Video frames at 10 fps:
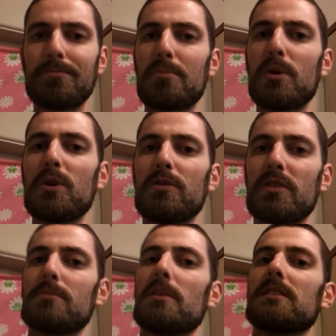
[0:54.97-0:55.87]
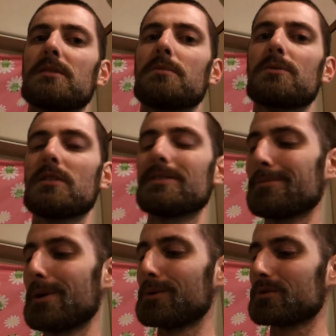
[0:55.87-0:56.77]
Perfect balance between
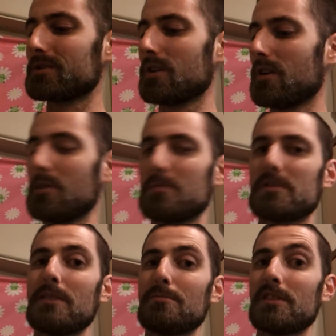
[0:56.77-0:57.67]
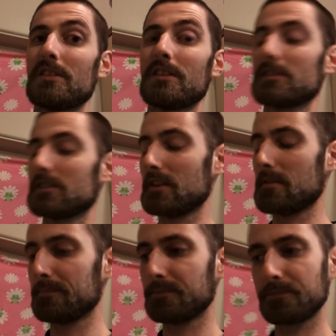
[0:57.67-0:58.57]
malt, hops, and bitterness there.
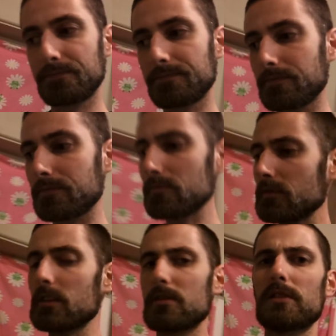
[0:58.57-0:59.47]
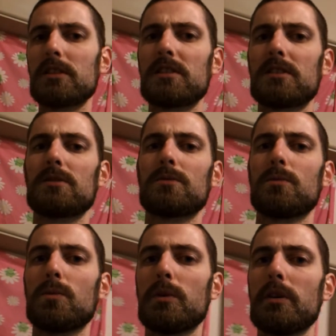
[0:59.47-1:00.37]
Really
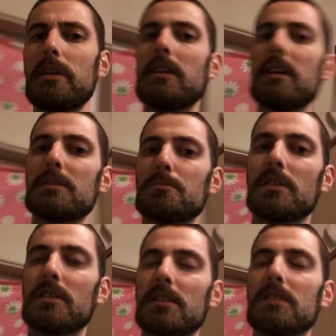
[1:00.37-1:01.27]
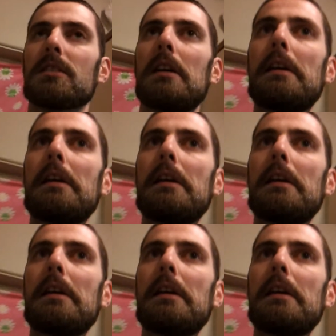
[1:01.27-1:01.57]
sweet as bitterness.